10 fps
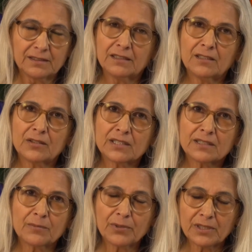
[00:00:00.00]
the
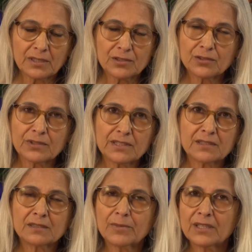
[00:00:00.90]
simple little
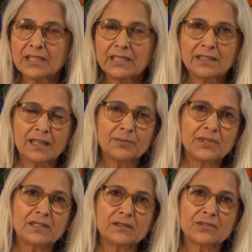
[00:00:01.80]
choices about eating that
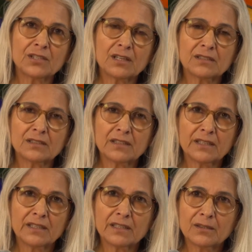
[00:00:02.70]
piece of chocolate
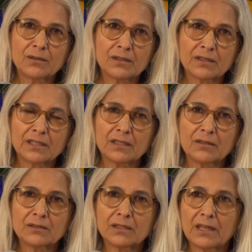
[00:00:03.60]
cake or,
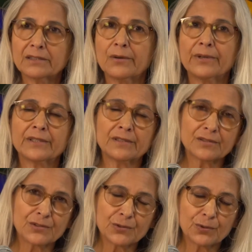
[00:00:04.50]
not going to the
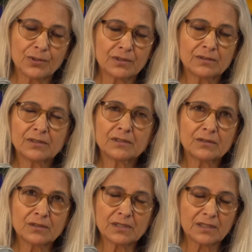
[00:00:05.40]
store,
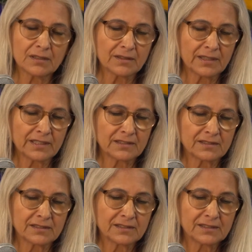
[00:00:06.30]
those little
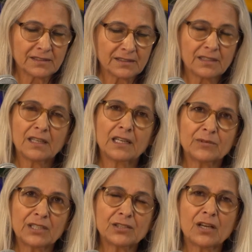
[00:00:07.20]
things. I'm
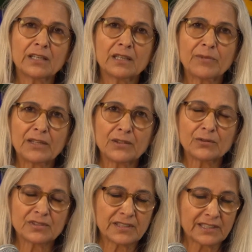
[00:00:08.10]
not talking about
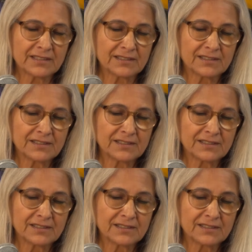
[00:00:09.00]
those things.